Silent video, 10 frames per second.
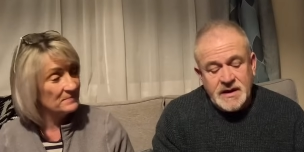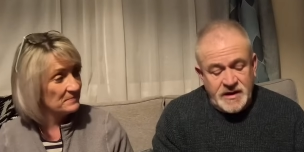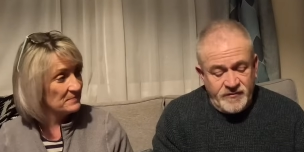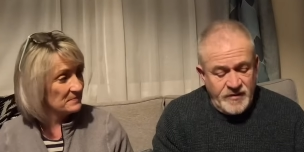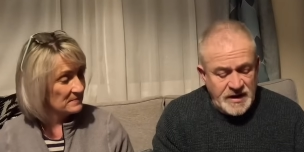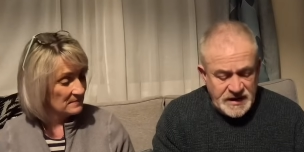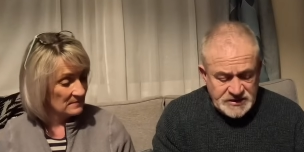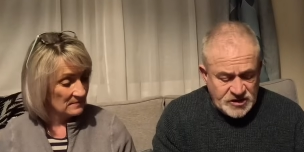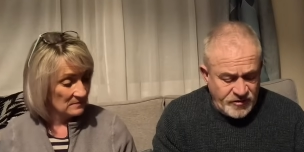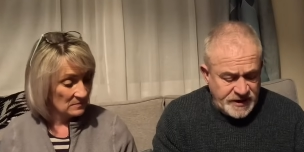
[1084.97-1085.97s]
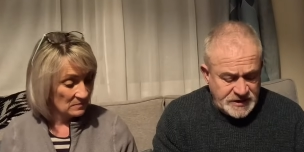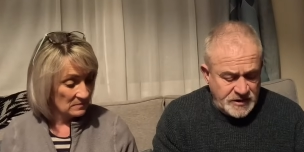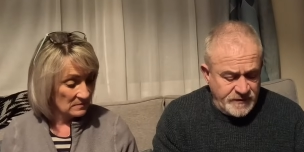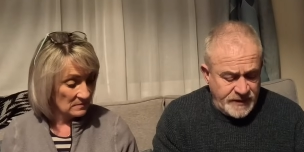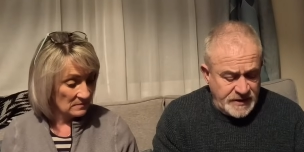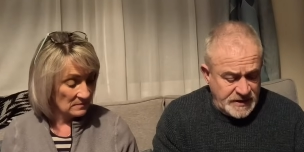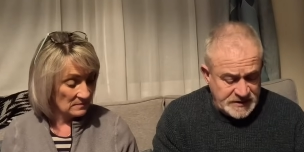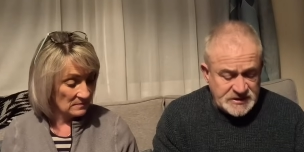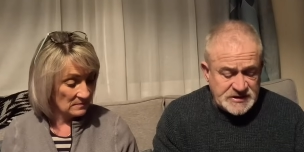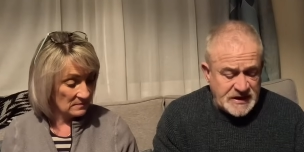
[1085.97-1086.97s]
Speaker 1: Yeah, it really is a great hoover.
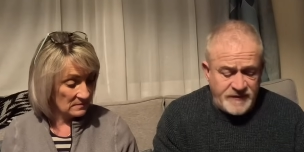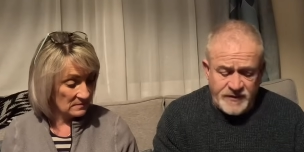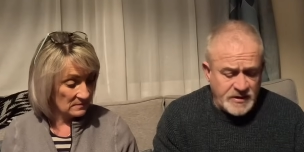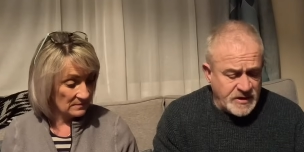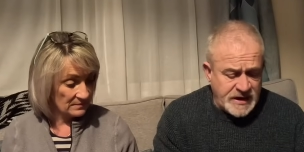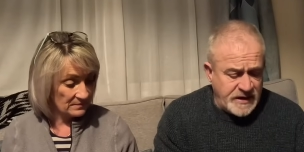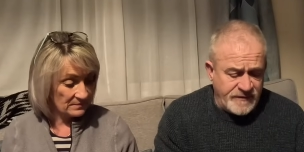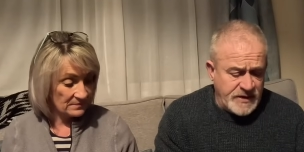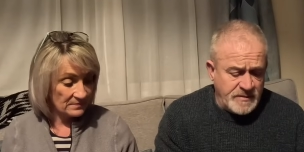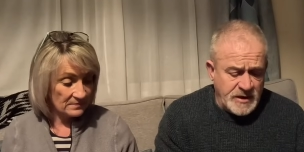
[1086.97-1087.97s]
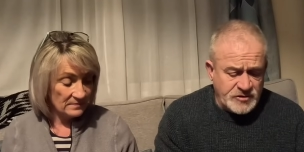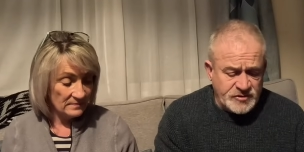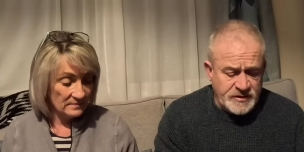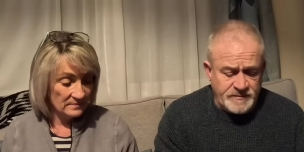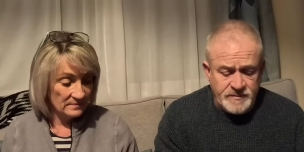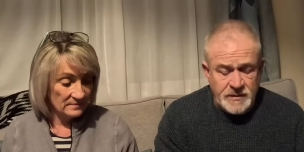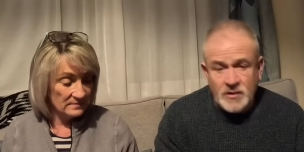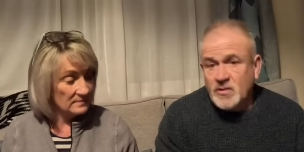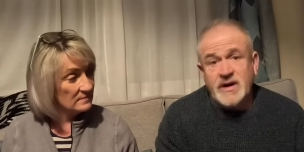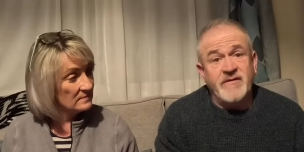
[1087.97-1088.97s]
As I say, if you've got a caravan and motorhome,
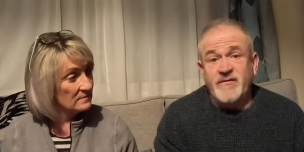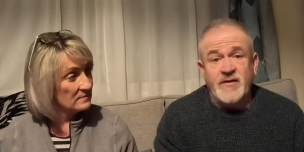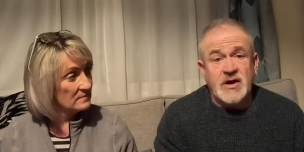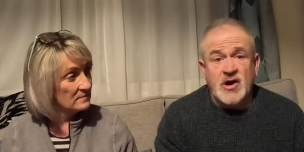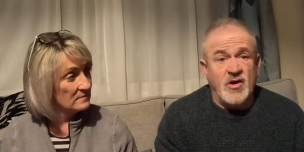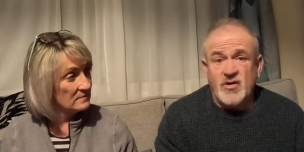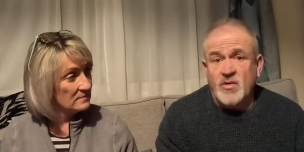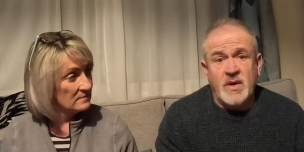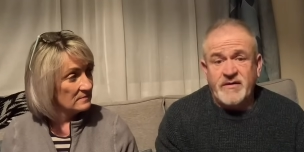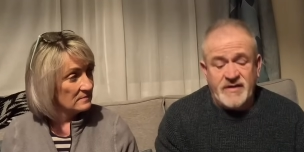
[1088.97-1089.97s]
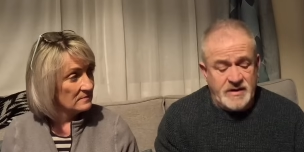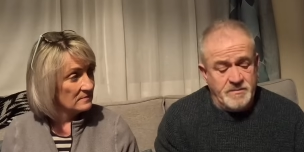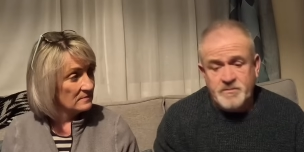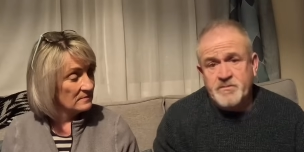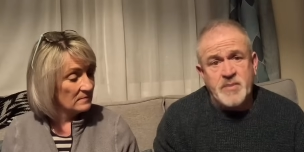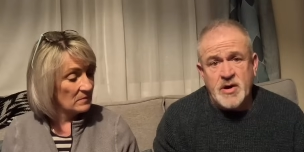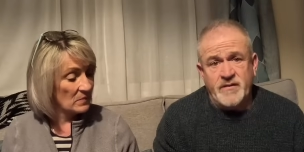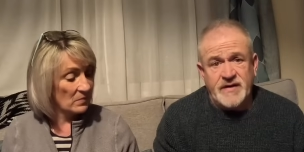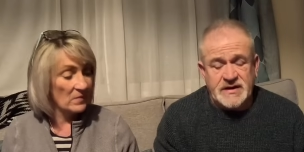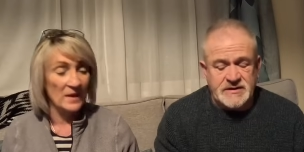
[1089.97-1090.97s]
or even for your car or whatever,
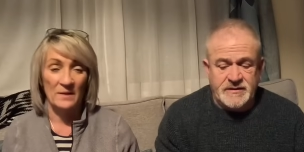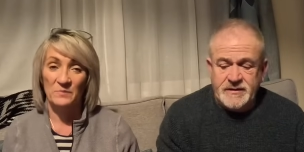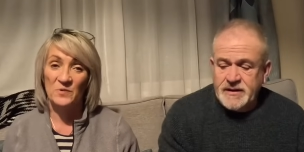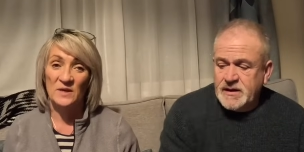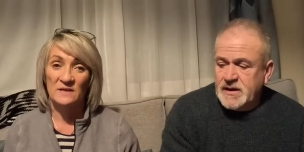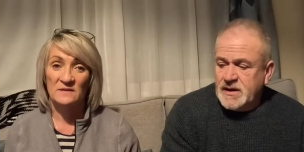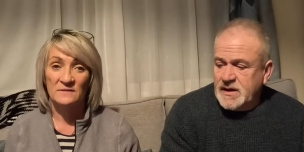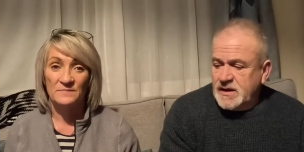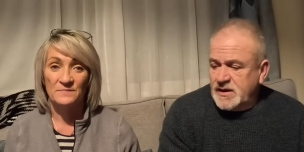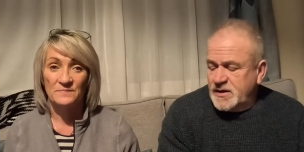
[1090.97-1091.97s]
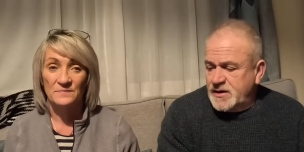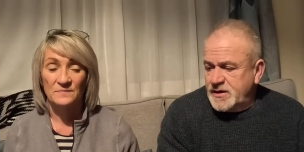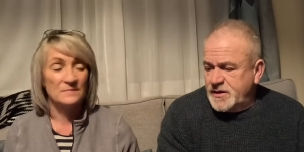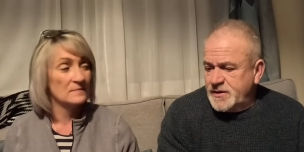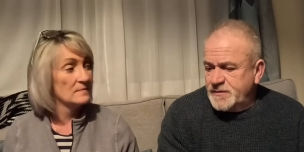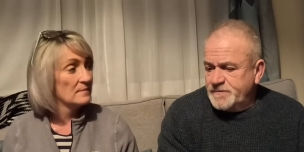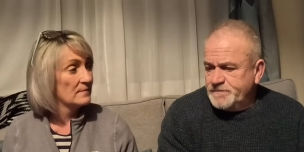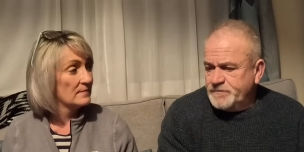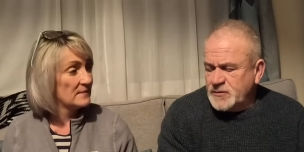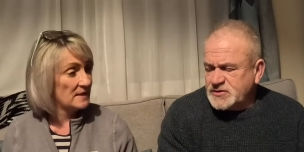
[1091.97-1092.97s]
perfect. Yeah, brilliant.
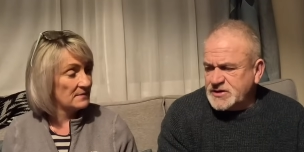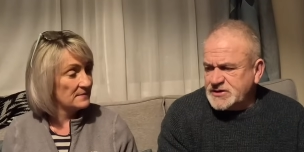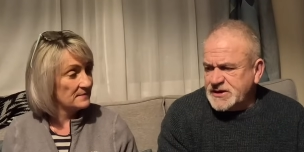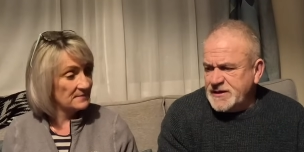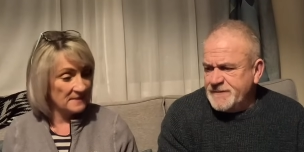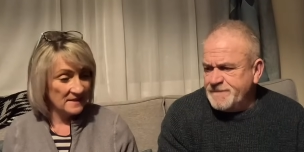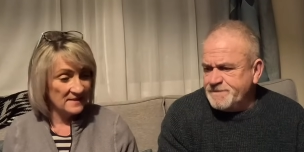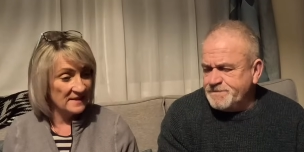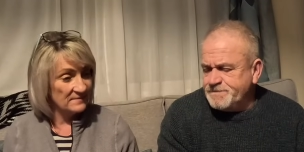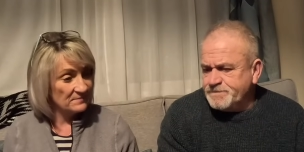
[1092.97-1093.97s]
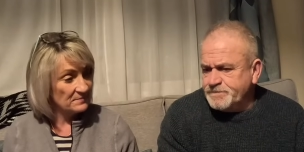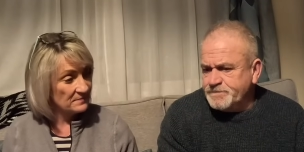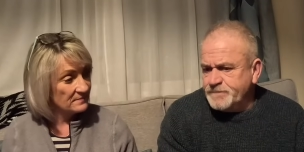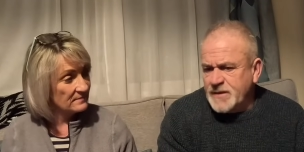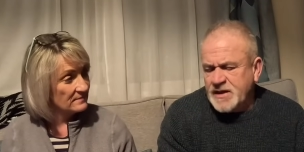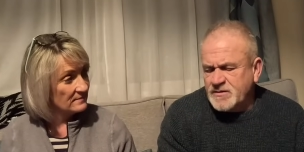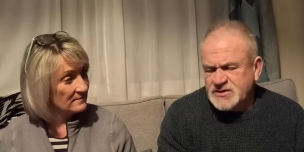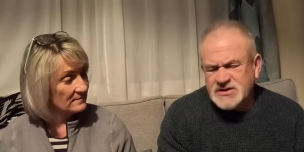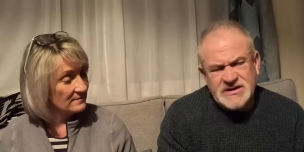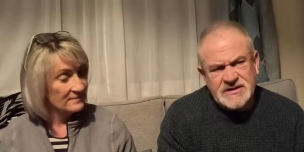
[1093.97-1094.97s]
What was I going to say? That's it. No, I
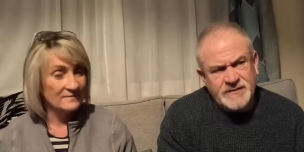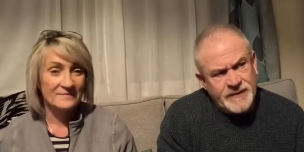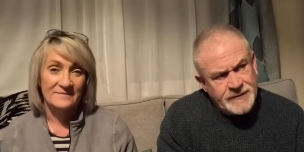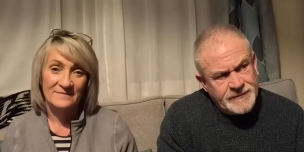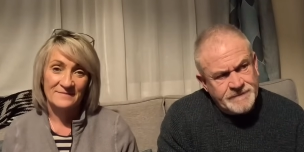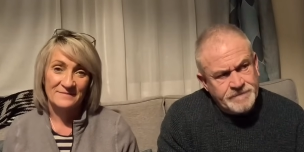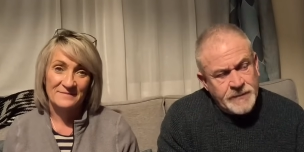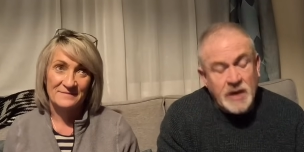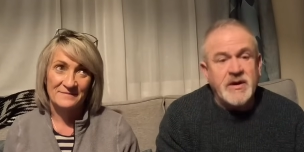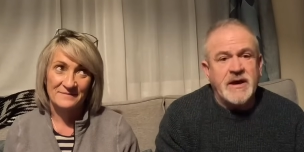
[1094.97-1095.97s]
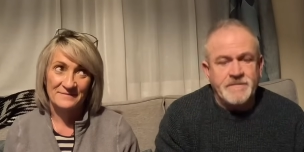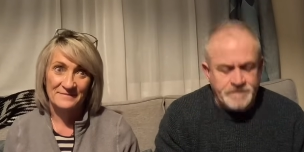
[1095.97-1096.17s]
was going to say something else. Oh yeah.